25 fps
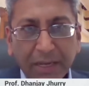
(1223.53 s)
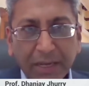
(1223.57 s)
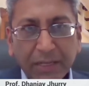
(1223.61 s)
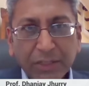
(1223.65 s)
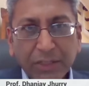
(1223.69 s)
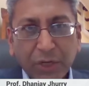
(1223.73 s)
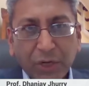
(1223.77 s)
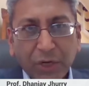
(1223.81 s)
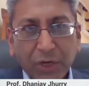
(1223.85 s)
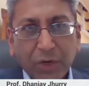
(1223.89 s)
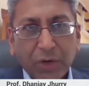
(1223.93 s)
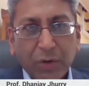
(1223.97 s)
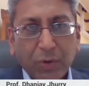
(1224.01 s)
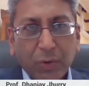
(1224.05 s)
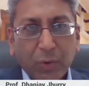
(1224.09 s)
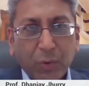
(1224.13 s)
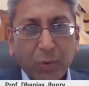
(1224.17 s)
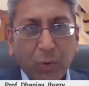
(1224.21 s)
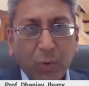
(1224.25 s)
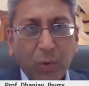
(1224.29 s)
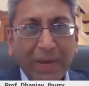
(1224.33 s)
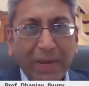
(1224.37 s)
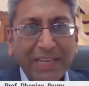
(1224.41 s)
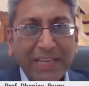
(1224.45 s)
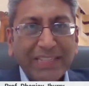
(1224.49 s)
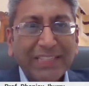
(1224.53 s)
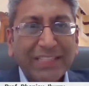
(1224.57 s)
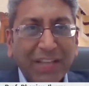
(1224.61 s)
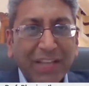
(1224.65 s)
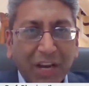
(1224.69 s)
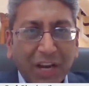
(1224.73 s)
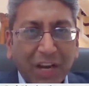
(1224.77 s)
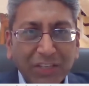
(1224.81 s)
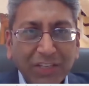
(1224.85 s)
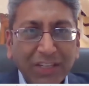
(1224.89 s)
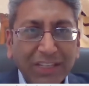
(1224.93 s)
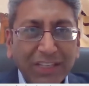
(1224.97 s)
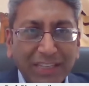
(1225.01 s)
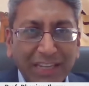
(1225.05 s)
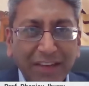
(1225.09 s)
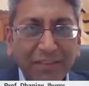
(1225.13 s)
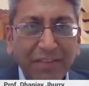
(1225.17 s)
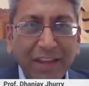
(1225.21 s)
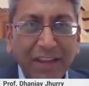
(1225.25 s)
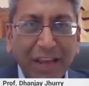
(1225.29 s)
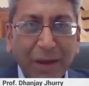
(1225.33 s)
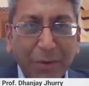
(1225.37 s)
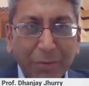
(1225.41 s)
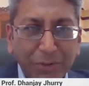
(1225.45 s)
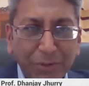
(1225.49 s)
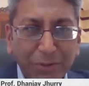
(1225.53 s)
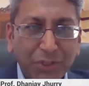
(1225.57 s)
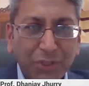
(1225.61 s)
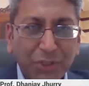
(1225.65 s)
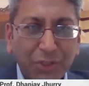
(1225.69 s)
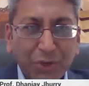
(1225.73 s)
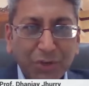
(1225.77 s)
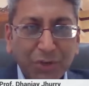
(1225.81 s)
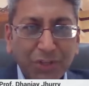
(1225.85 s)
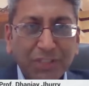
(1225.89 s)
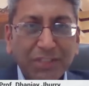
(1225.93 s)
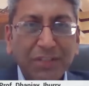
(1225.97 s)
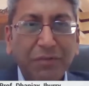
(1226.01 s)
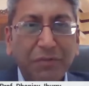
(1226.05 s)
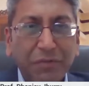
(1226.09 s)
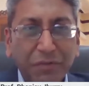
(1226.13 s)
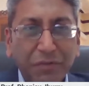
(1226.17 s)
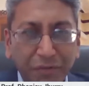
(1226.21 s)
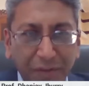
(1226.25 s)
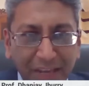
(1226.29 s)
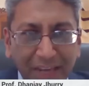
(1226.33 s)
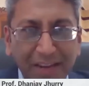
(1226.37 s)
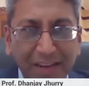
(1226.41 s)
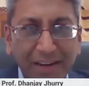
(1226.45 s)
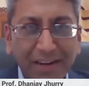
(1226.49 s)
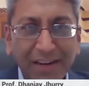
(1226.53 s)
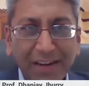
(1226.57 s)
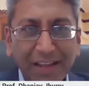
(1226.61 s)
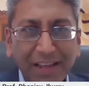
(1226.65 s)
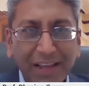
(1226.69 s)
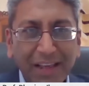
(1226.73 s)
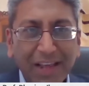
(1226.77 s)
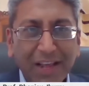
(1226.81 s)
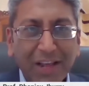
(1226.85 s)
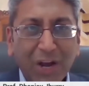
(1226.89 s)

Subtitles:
So we started giving our students a feel